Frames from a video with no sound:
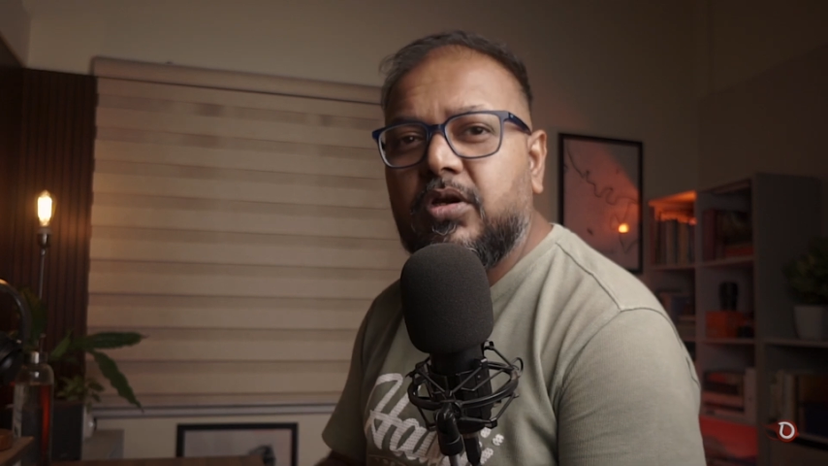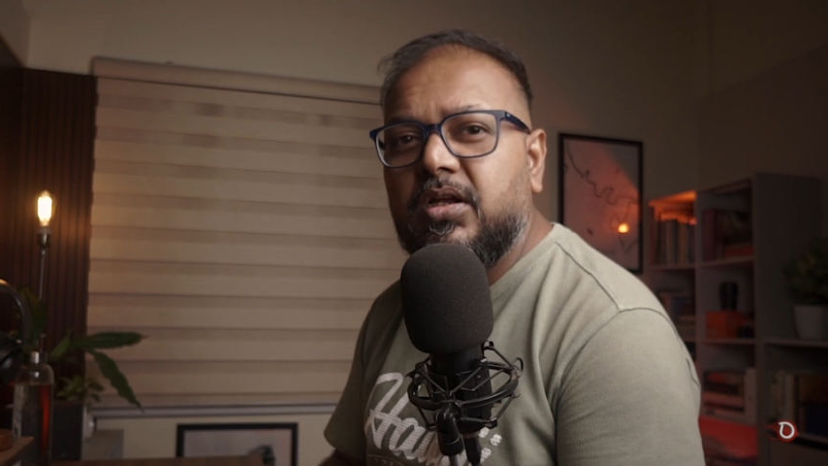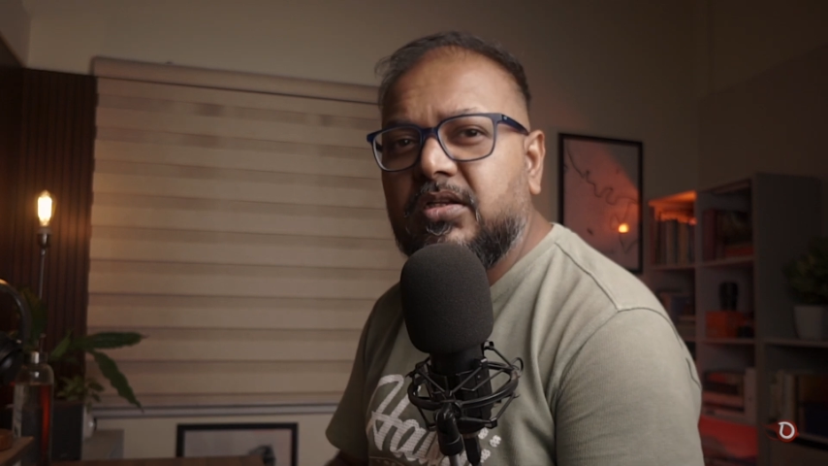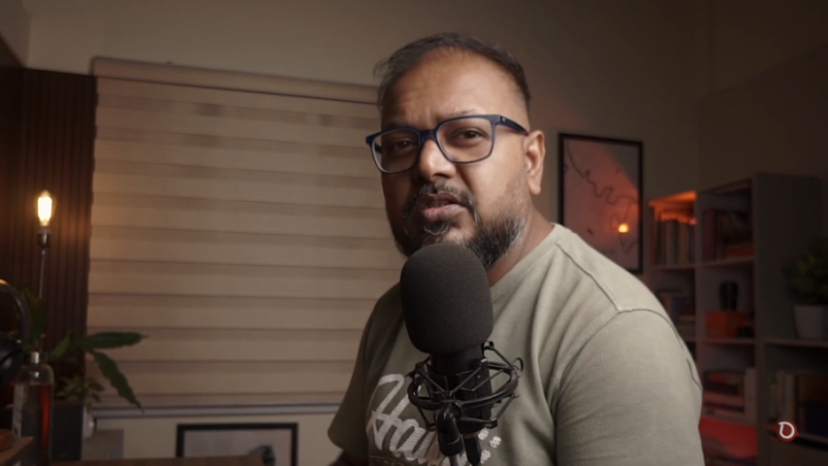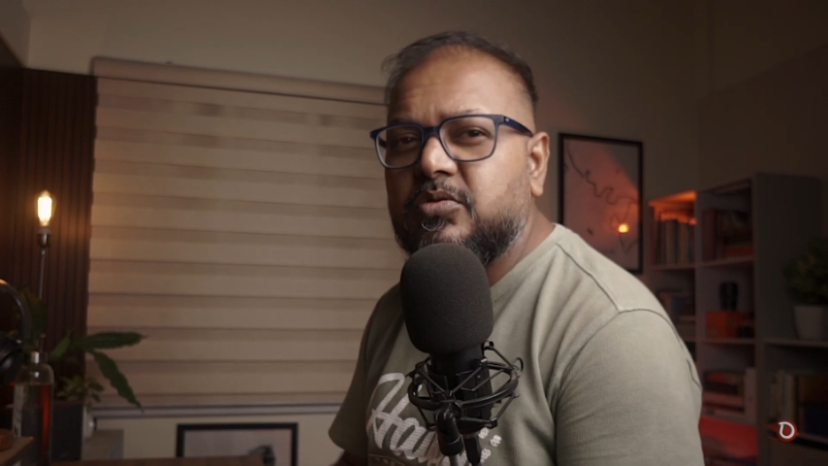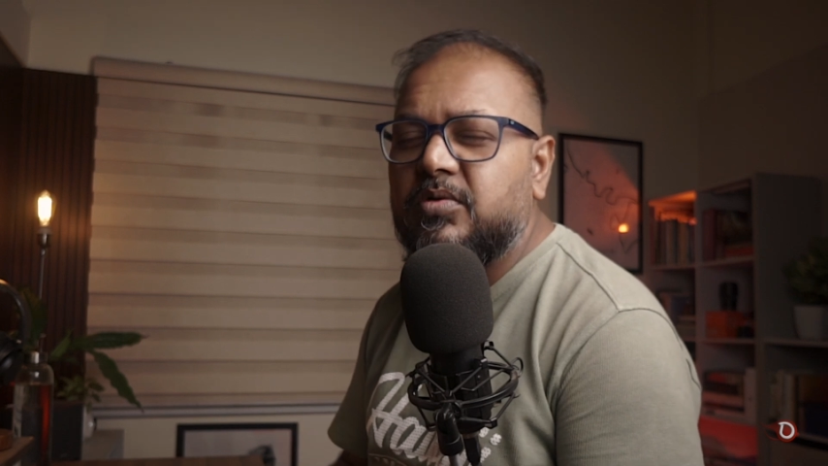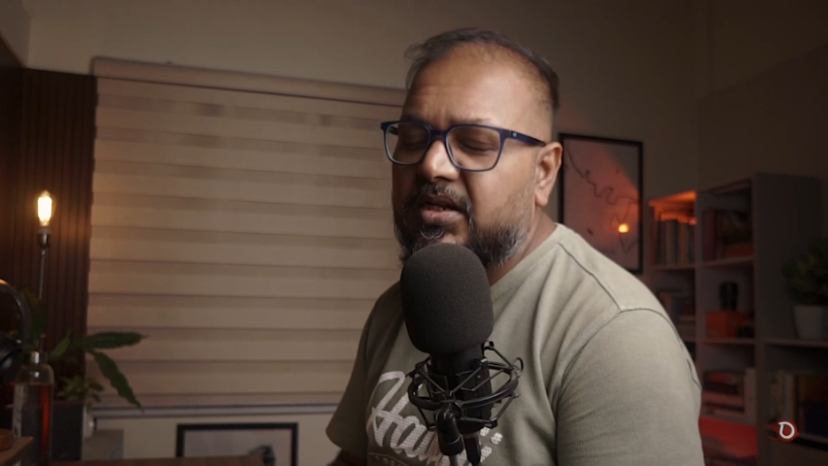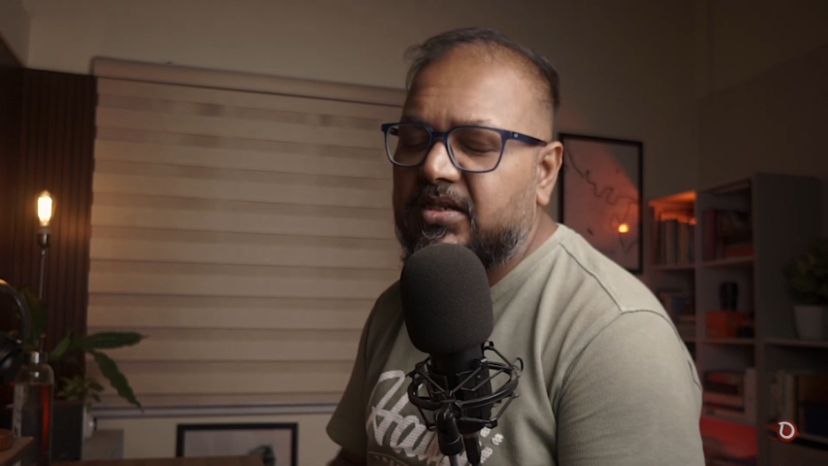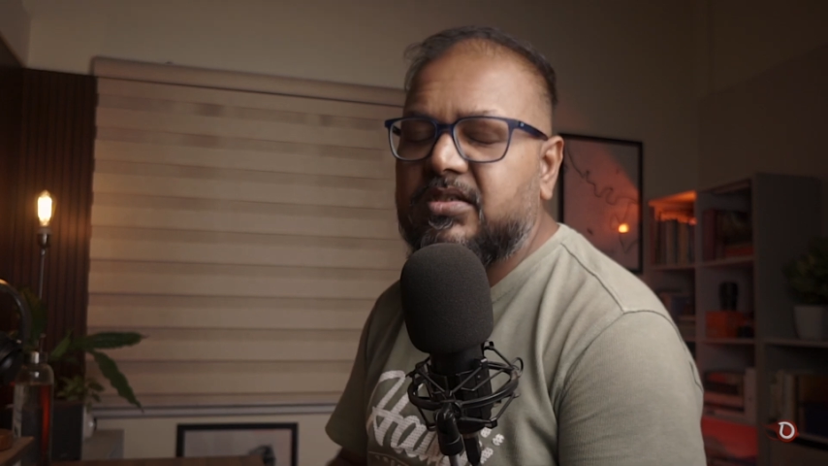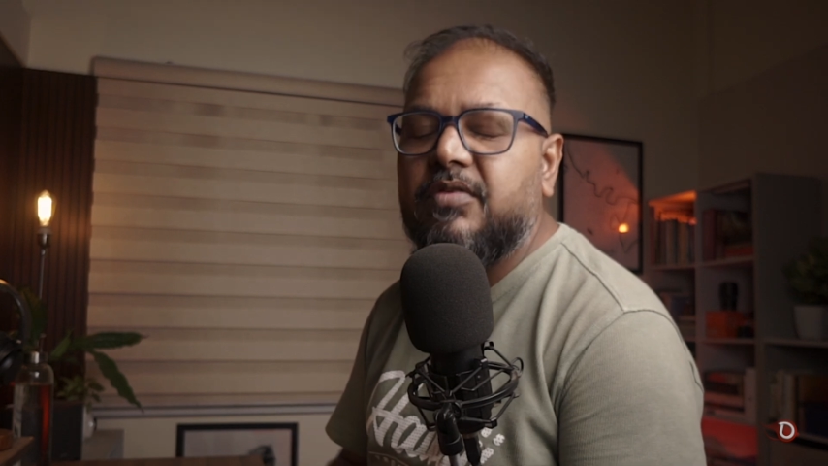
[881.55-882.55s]
colors to
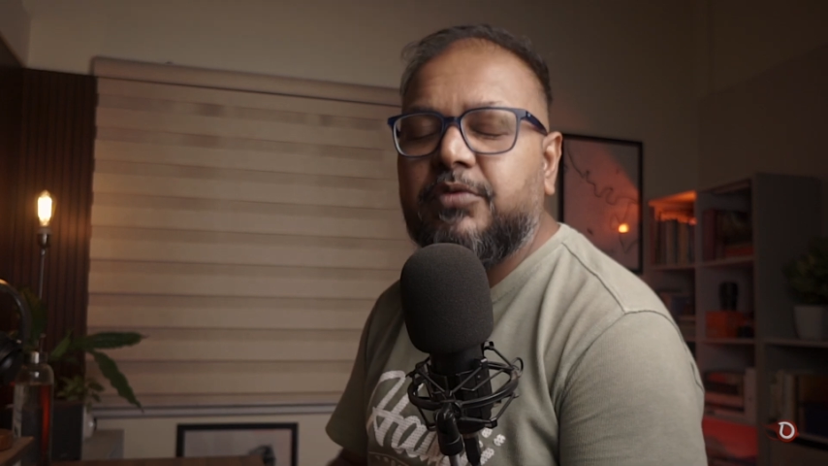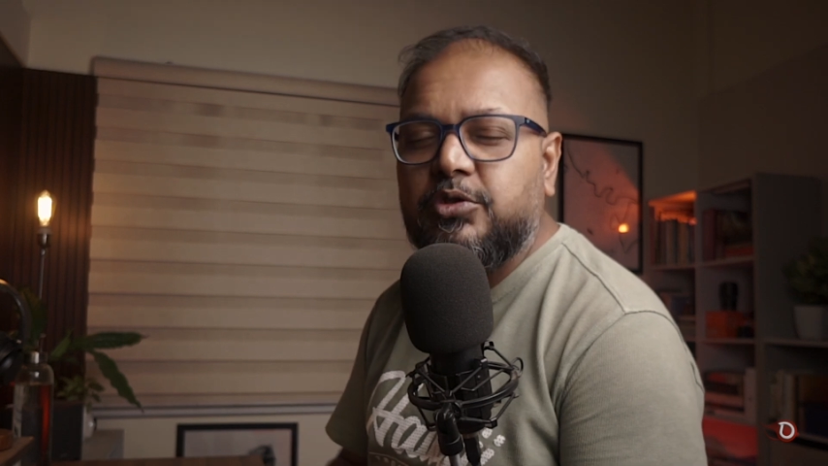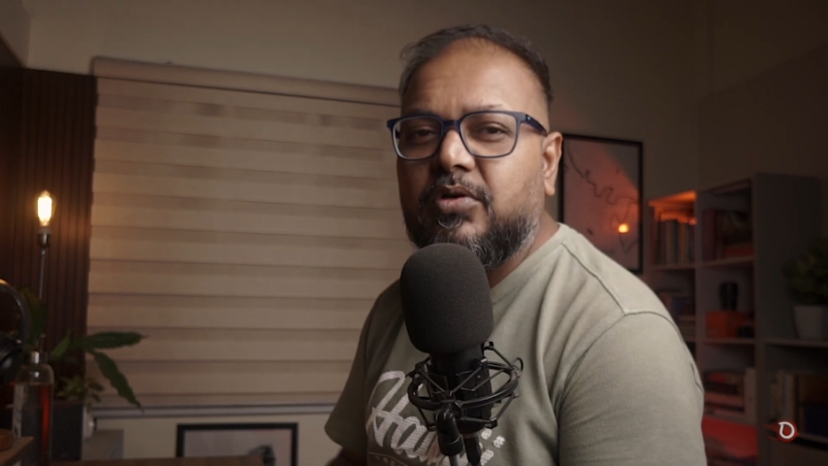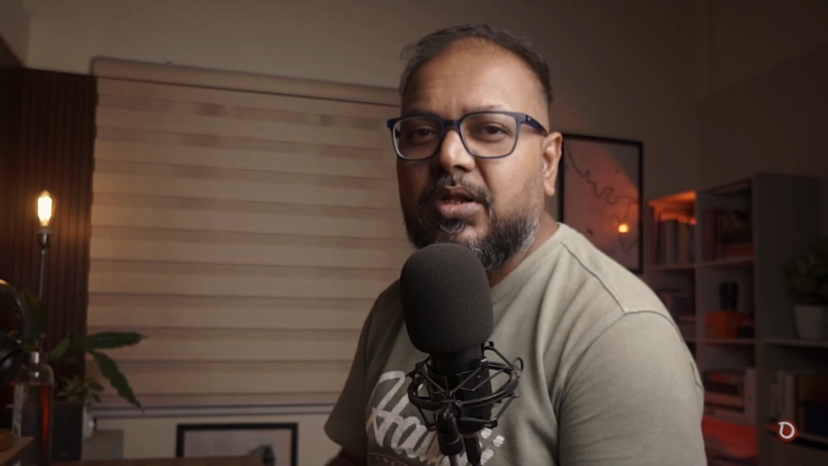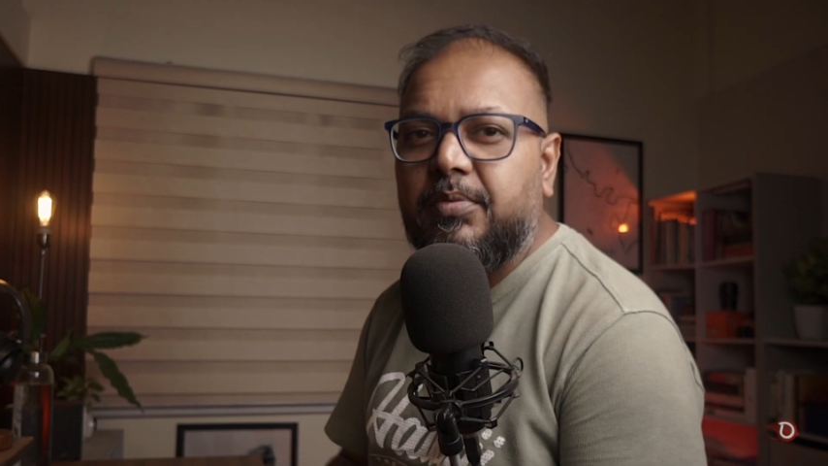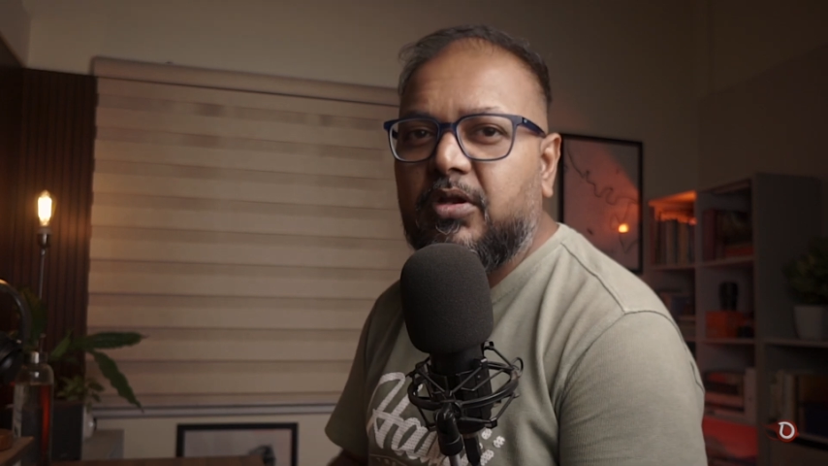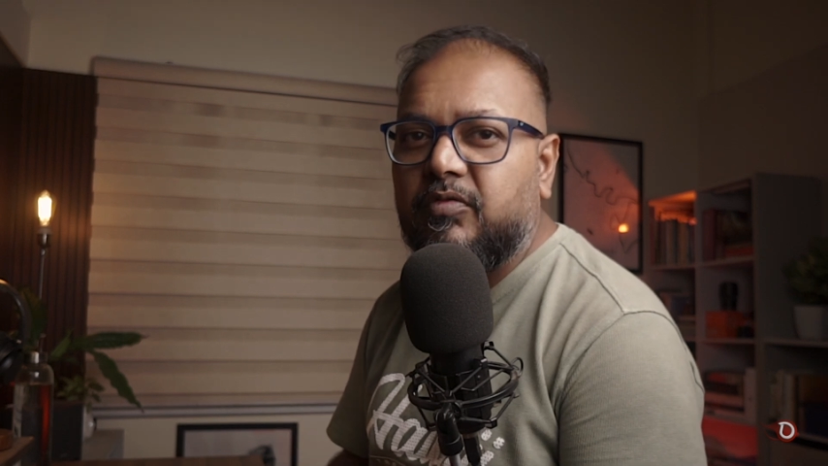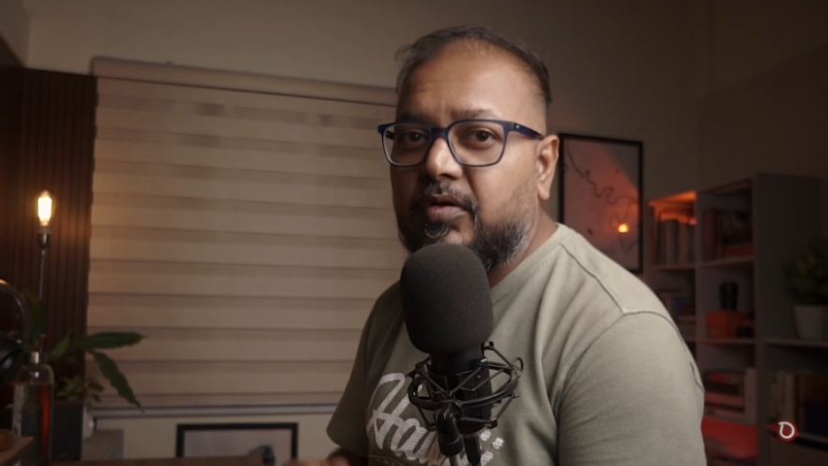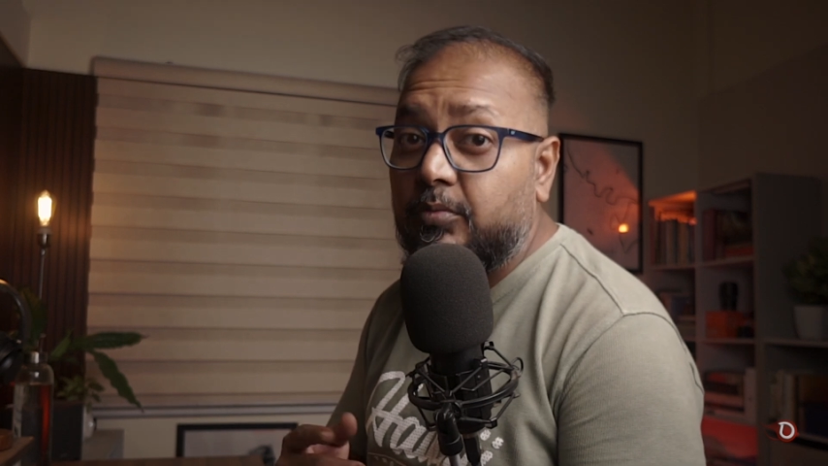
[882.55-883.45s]
enhance the visual appeal of the